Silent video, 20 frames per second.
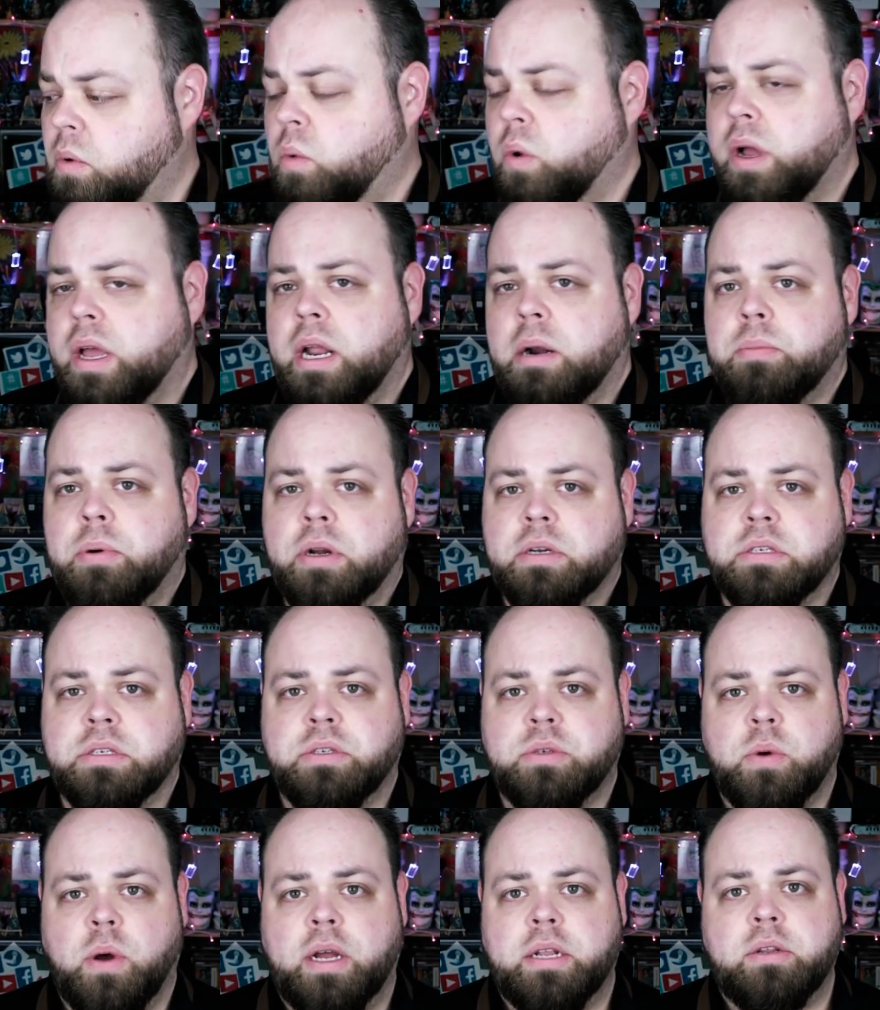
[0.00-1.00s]
What kind of projects
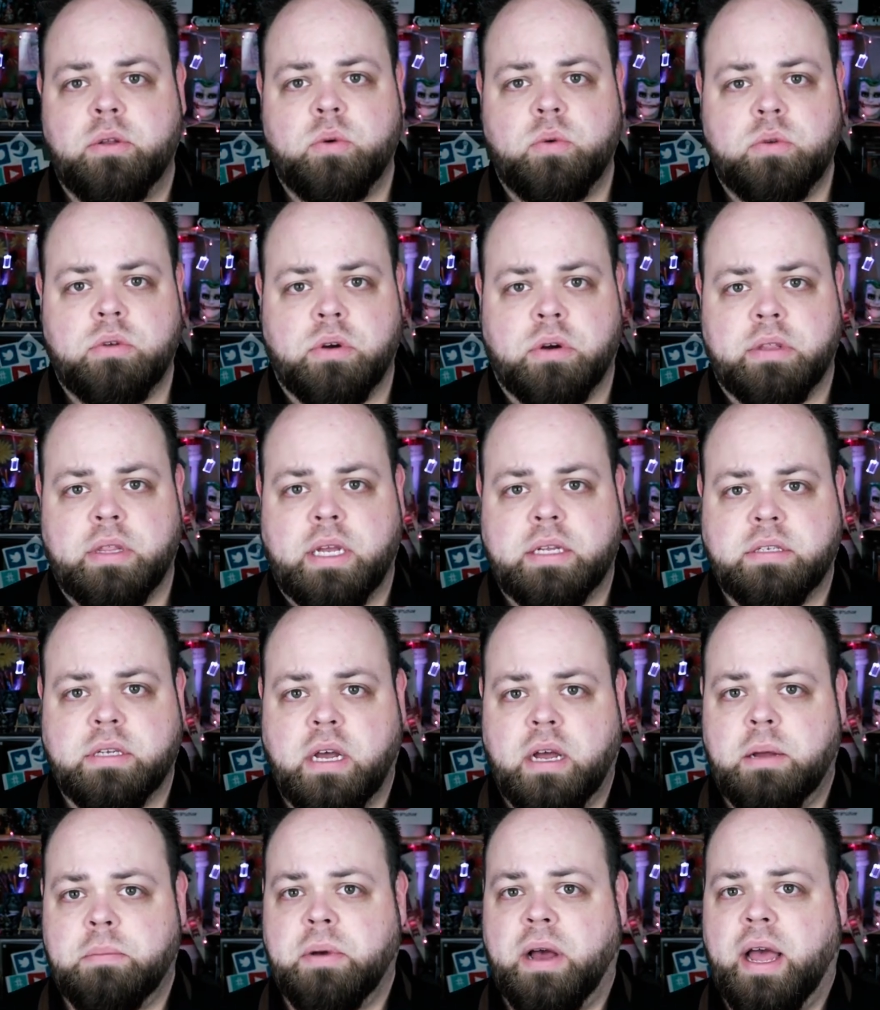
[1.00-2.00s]
do I do during that time?